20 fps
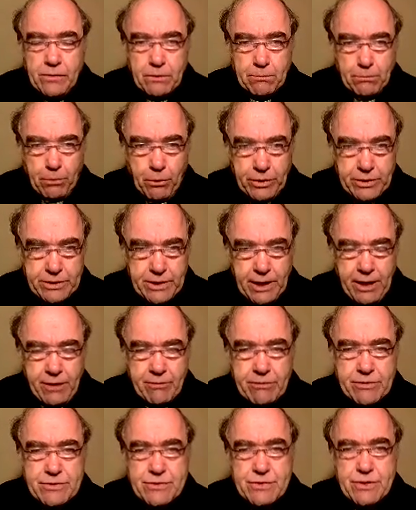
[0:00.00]
The point
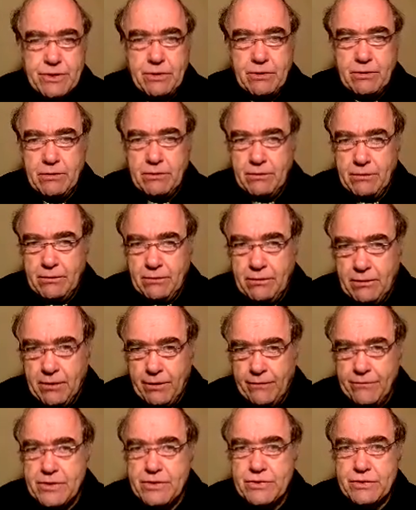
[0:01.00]
here is that
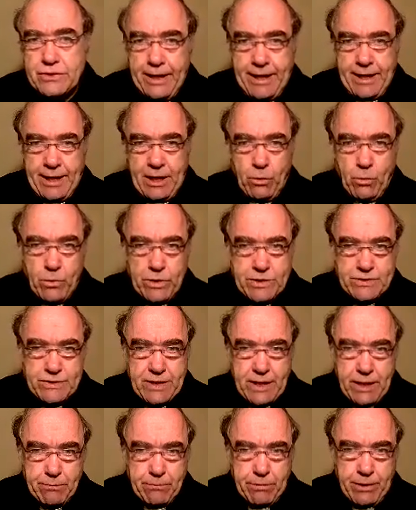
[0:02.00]
on this day we
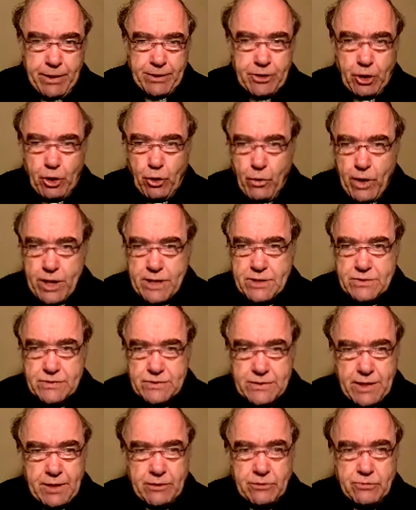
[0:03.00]
celebrate a great
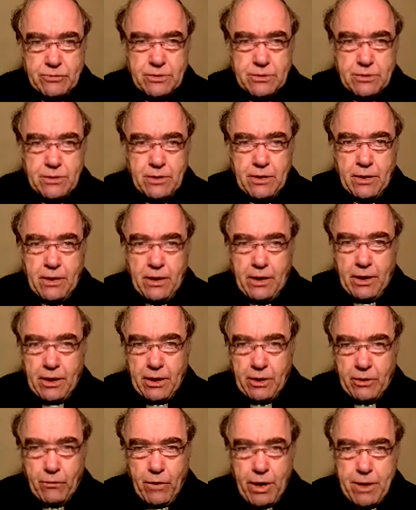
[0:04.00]
saint,
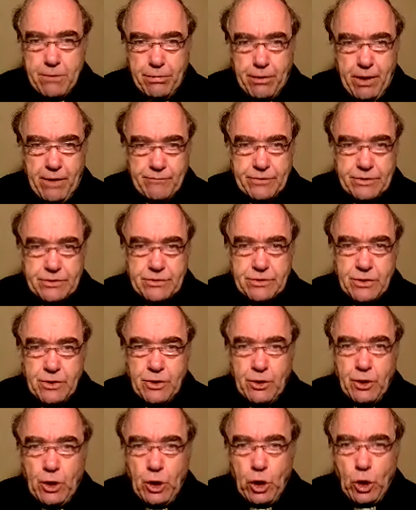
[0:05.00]
a great prophet,
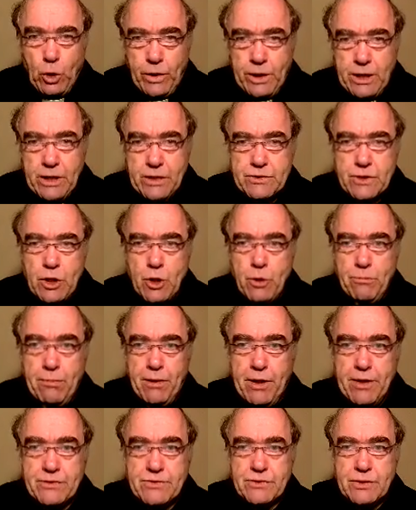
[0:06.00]
who in his own
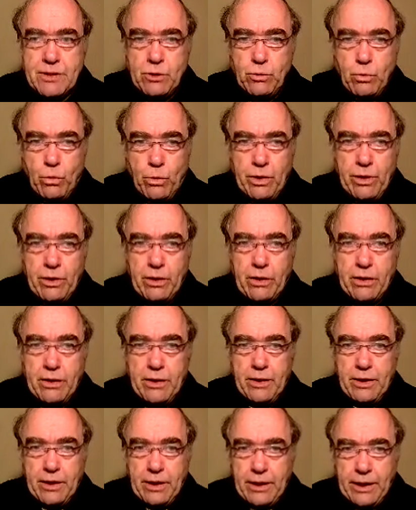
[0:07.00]
person and work
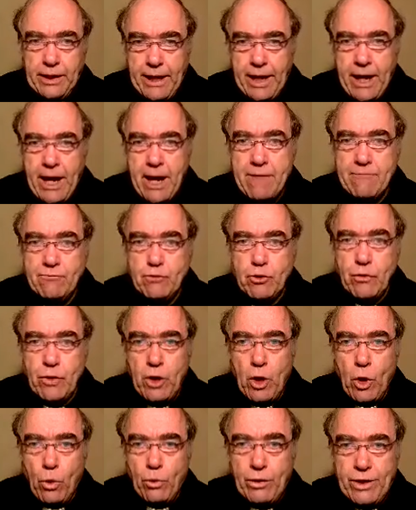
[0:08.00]
gave to
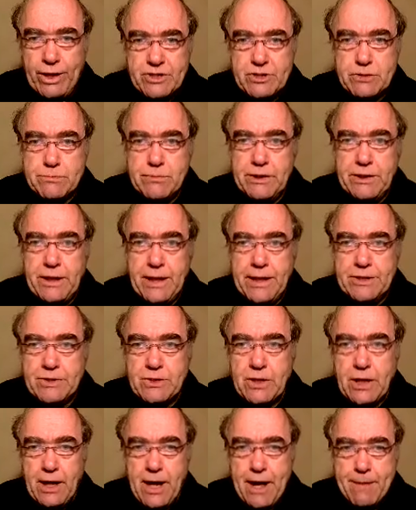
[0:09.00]
the Old Testament
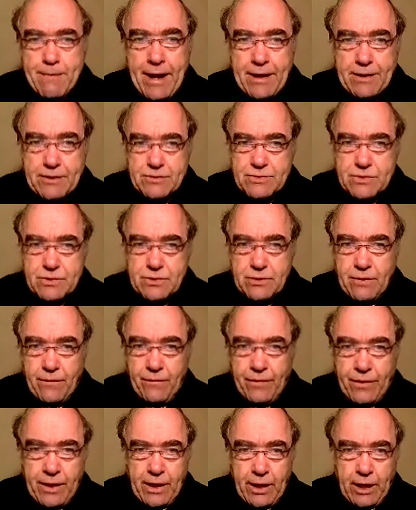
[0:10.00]
its climax
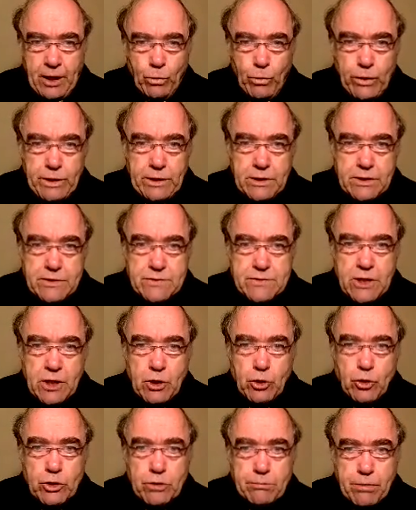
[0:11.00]
in
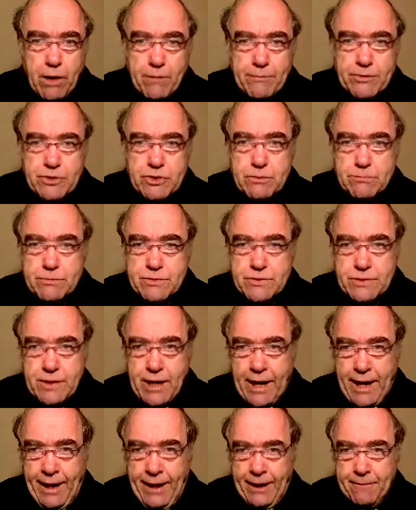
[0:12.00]
witnessing to the promised
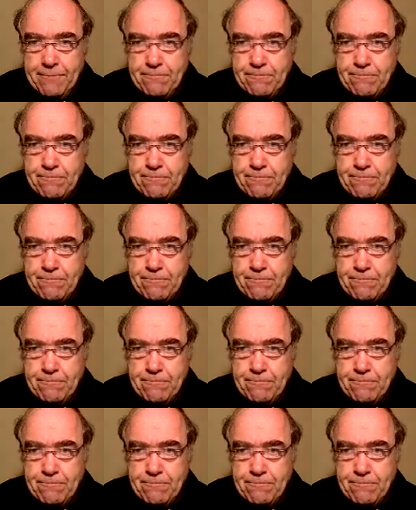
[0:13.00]
Messiah.